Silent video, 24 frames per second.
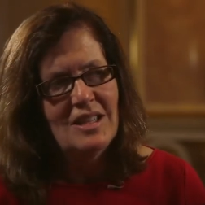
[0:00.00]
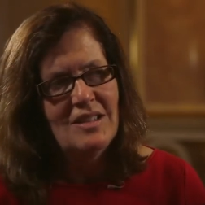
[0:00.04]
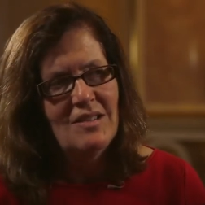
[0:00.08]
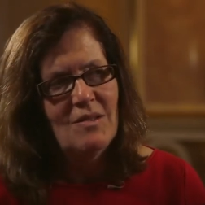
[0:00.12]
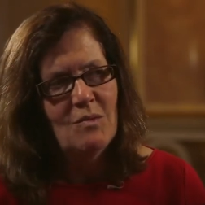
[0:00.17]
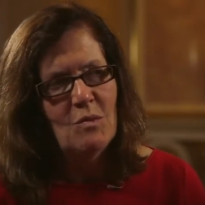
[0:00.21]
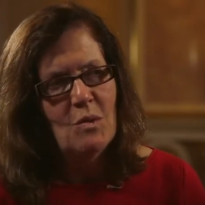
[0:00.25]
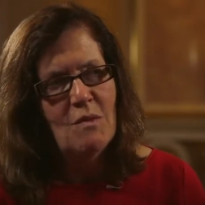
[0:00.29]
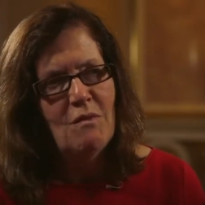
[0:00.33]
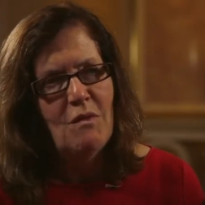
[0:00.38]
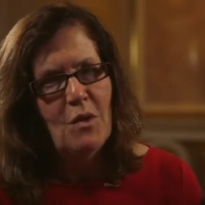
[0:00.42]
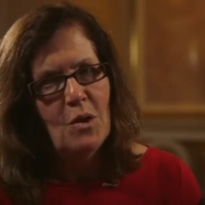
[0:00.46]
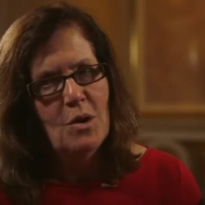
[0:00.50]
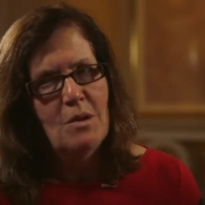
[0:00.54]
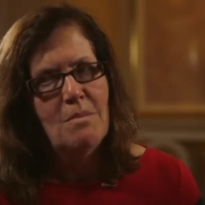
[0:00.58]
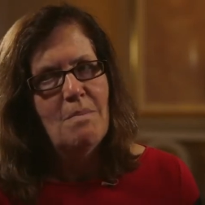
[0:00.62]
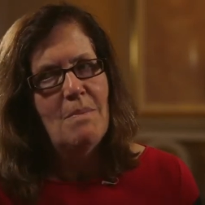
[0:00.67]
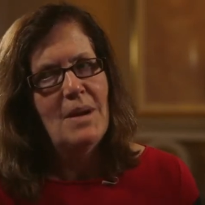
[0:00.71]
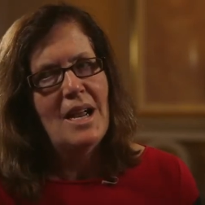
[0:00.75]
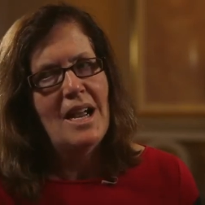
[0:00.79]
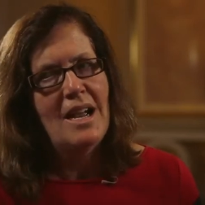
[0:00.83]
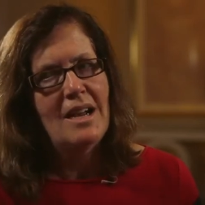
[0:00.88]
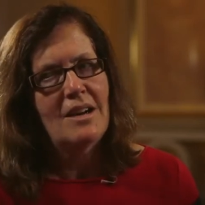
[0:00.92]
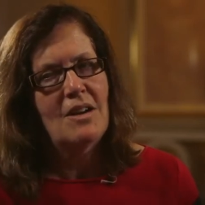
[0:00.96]
revert
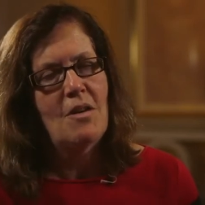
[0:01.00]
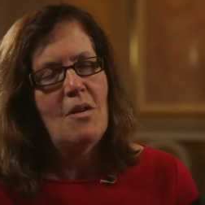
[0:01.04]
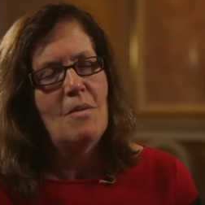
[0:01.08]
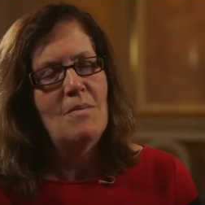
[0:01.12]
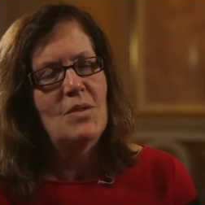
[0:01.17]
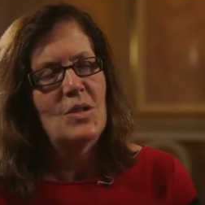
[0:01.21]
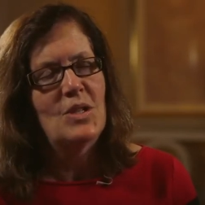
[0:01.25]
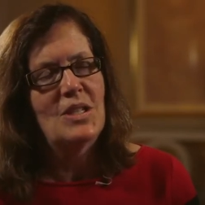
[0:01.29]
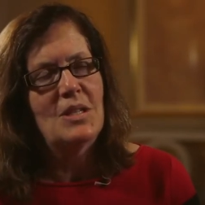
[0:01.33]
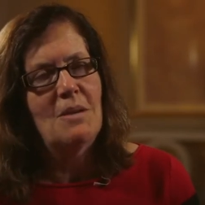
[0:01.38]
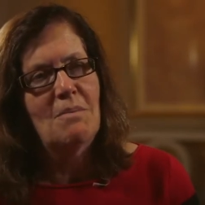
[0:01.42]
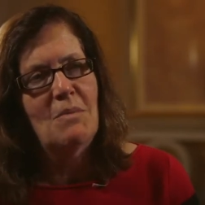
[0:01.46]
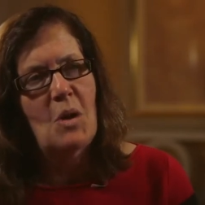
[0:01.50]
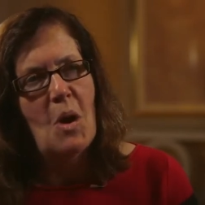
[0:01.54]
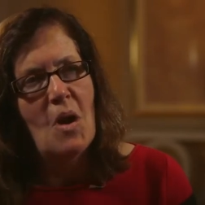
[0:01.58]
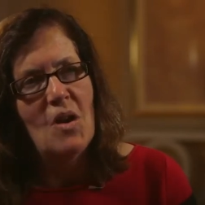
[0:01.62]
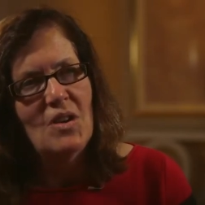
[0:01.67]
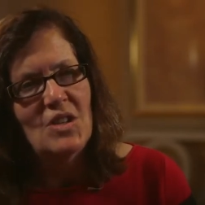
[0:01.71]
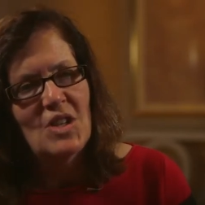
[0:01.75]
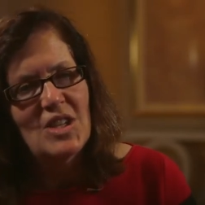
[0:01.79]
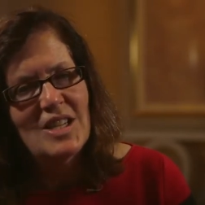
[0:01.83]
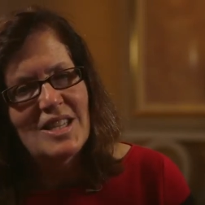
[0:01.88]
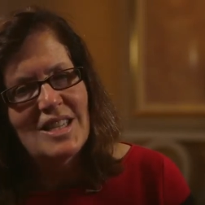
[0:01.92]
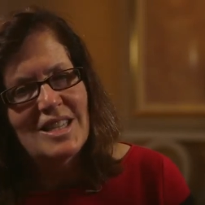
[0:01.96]
back almost
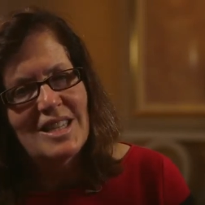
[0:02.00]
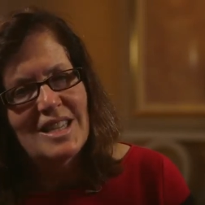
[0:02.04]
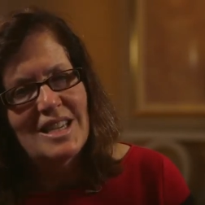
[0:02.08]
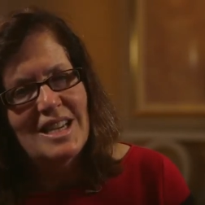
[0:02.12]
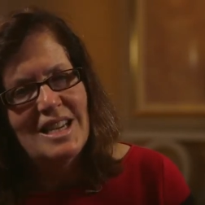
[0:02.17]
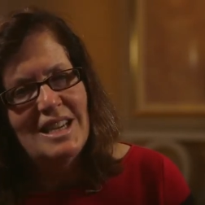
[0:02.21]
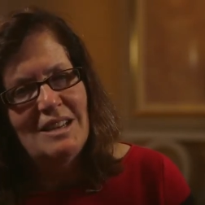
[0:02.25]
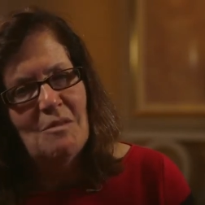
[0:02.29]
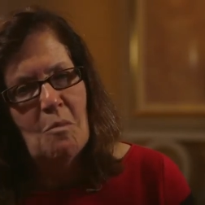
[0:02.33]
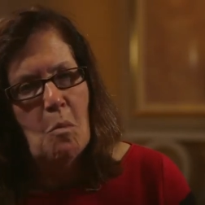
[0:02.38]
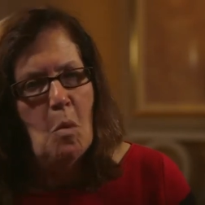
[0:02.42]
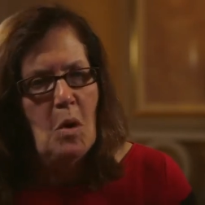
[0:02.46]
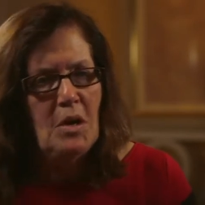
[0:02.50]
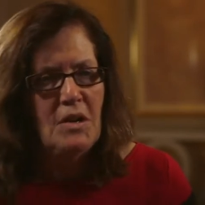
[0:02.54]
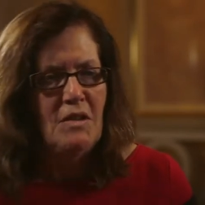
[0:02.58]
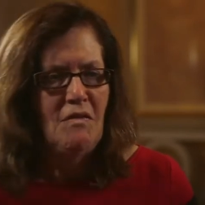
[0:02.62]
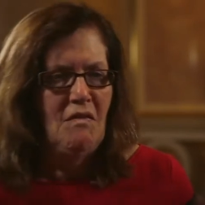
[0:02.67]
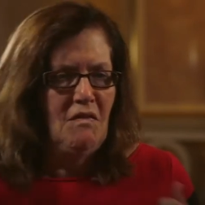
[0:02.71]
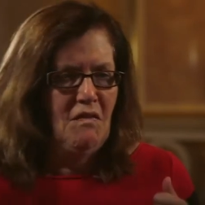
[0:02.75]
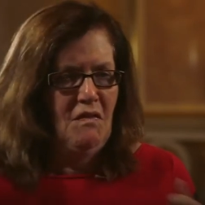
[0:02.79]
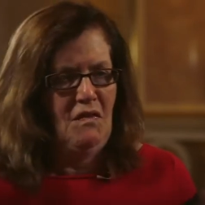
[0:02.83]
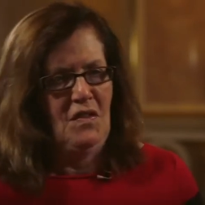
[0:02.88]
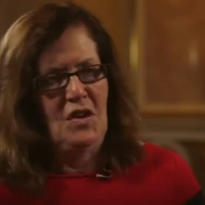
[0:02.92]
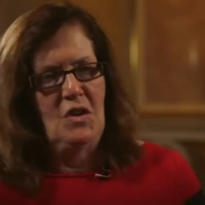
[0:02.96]
subconsciously and
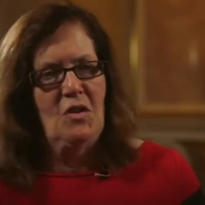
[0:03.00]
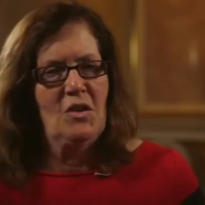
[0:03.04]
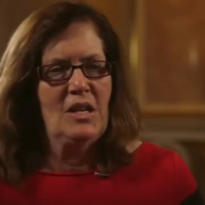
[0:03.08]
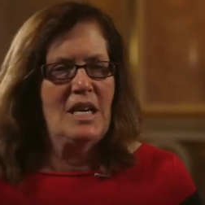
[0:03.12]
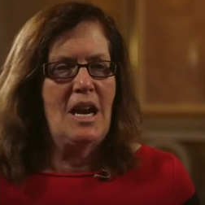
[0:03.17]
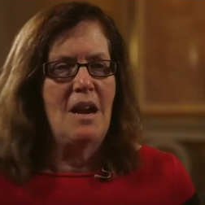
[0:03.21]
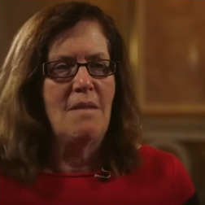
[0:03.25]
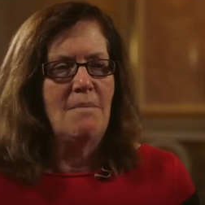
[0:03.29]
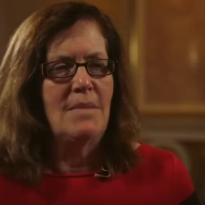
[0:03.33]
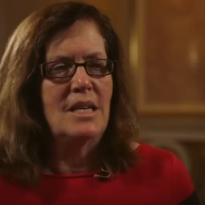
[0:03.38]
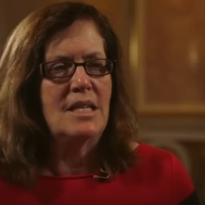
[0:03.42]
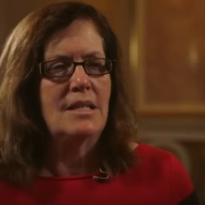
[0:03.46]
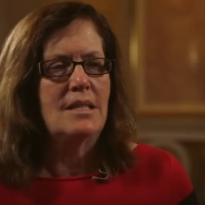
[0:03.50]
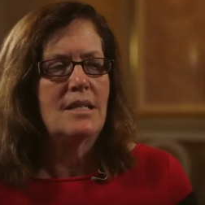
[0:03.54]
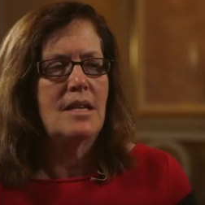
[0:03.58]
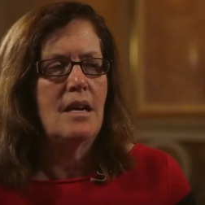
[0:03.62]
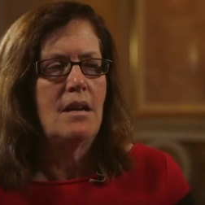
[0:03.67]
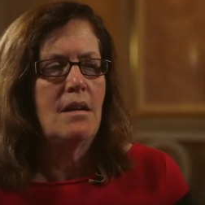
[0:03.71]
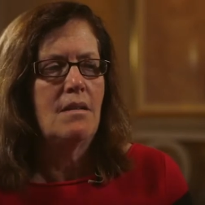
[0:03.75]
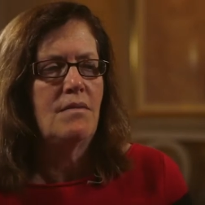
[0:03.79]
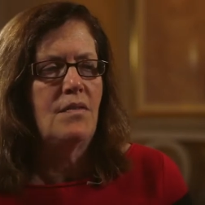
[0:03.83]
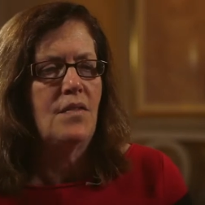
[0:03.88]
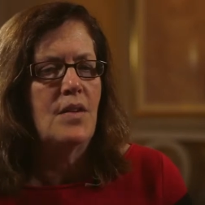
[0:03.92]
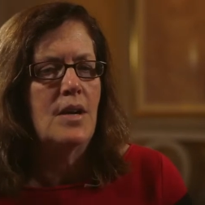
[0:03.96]
want to figure it out
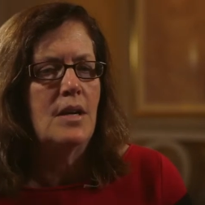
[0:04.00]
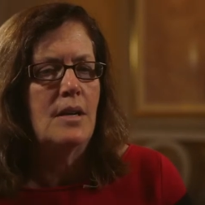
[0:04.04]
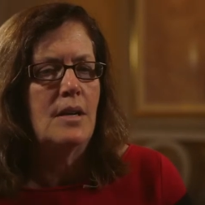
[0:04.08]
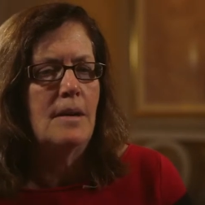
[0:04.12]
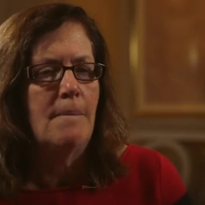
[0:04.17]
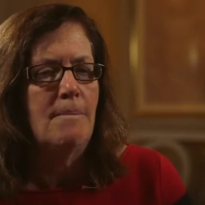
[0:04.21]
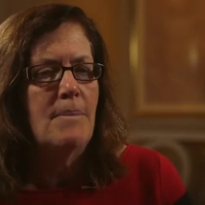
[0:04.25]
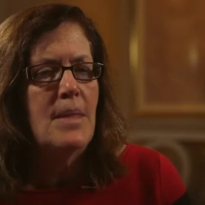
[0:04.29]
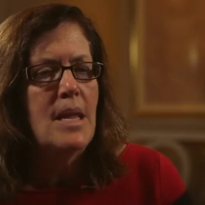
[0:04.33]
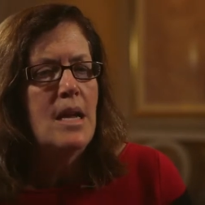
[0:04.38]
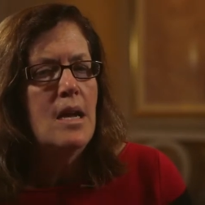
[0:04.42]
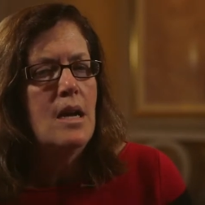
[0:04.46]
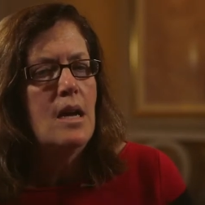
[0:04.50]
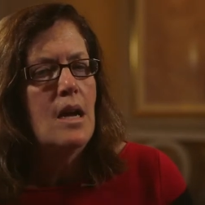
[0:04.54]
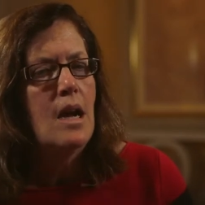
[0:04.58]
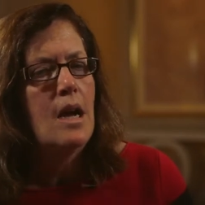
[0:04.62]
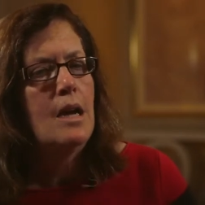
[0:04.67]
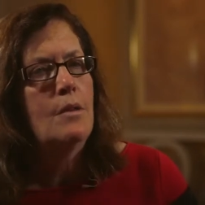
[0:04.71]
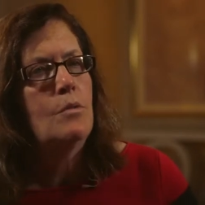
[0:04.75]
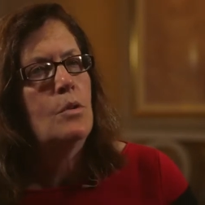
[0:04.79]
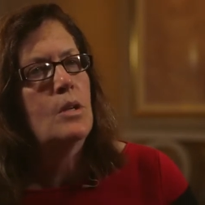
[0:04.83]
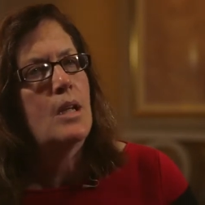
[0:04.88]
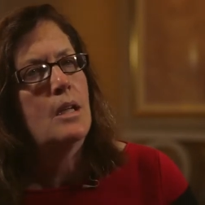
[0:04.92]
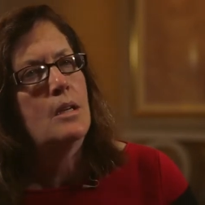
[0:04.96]
myself. Um,
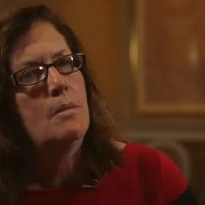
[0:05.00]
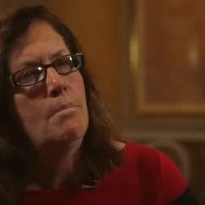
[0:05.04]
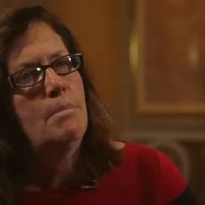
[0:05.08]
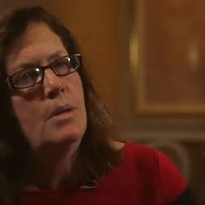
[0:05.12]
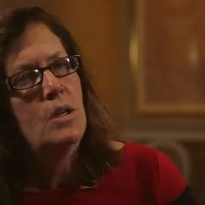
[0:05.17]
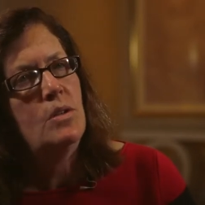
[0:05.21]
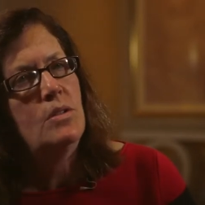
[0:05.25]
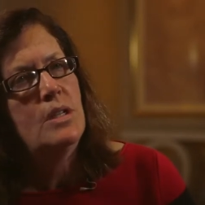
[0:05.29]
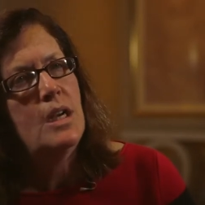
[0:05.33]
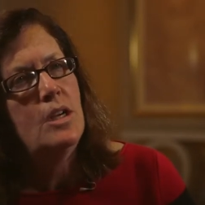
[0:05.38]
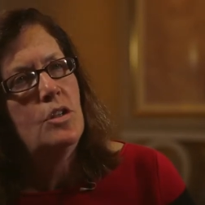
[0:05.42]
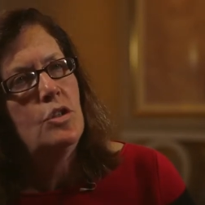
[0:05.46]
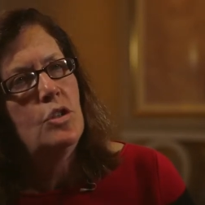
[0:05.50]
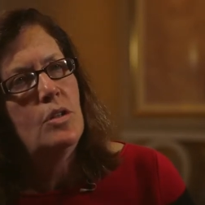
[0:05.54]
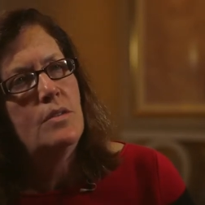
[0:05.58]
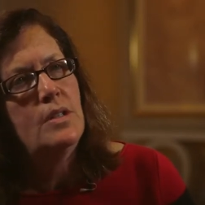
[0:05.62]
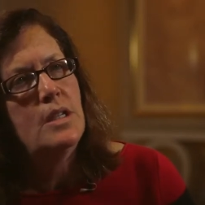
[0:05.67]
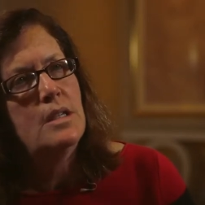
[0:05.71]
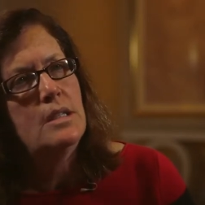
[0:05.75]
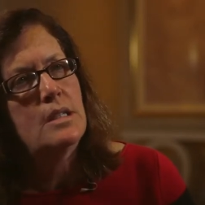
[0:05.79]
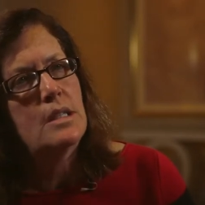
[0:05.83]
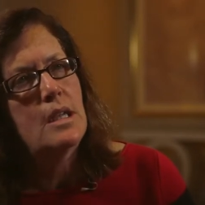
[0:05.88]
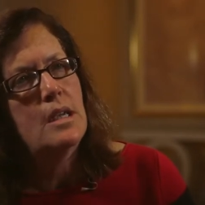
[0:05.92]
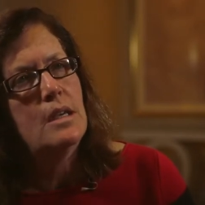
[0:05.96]
I will get a bone age on
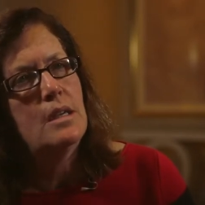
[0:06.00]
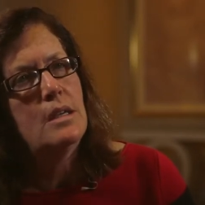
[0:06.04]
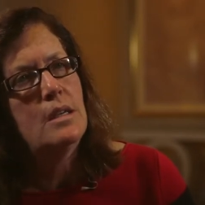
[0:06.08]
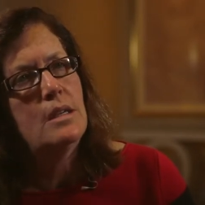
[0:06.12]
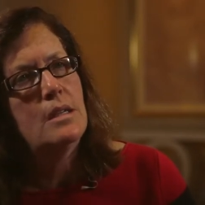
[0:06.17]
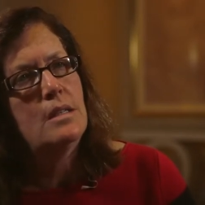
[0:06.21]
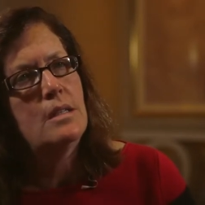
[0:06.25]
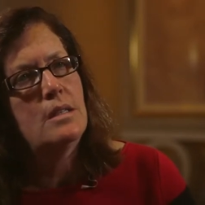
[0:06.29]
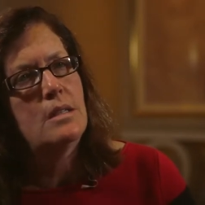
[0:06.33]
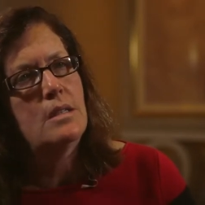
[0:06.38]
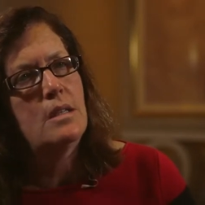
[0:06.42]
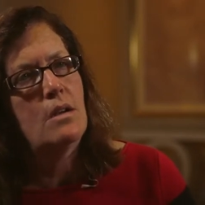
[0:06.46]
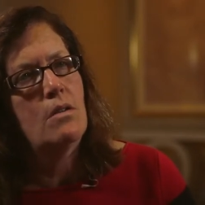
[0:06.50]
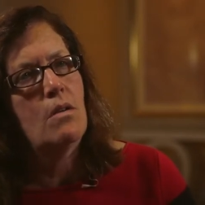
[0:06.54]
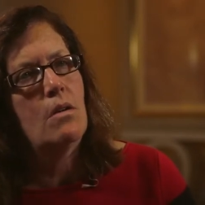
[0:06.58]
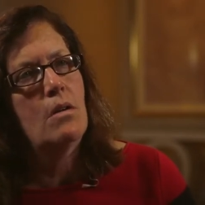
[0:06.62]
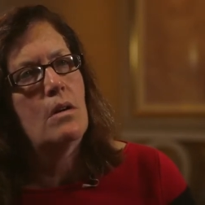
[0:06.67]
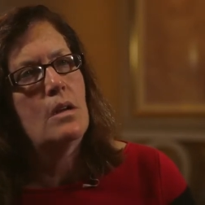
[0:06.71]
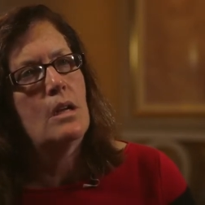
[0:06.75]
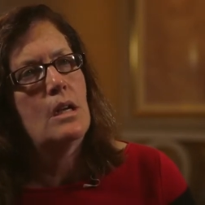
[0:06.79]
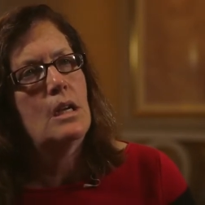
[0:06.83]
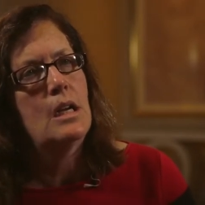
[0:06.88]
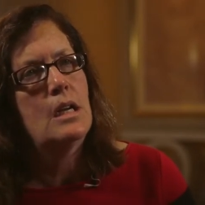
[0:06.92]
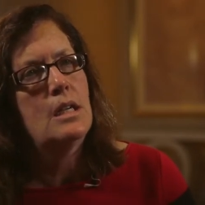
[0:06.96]
these kids. There are
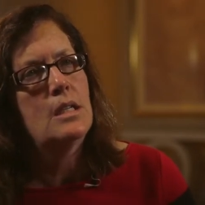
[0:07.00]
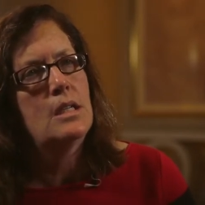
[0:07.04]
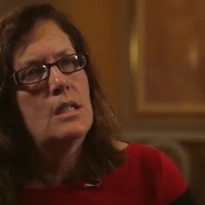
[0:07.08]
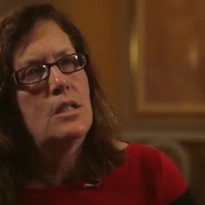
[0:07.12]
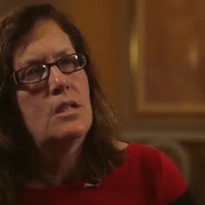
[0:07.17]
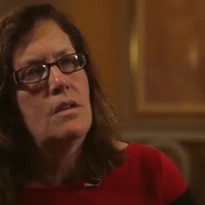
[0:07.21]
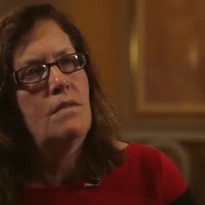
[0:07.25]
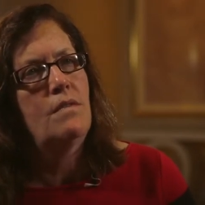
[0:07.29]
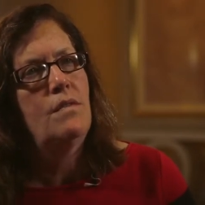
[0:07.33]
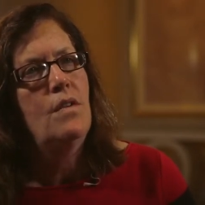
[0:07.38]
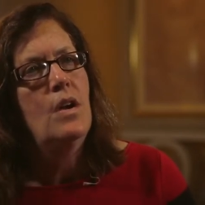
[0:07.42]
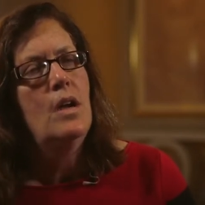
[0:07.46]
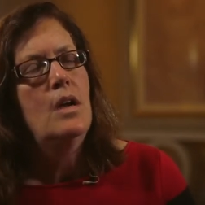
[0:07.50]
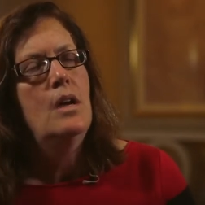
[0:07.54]
a list of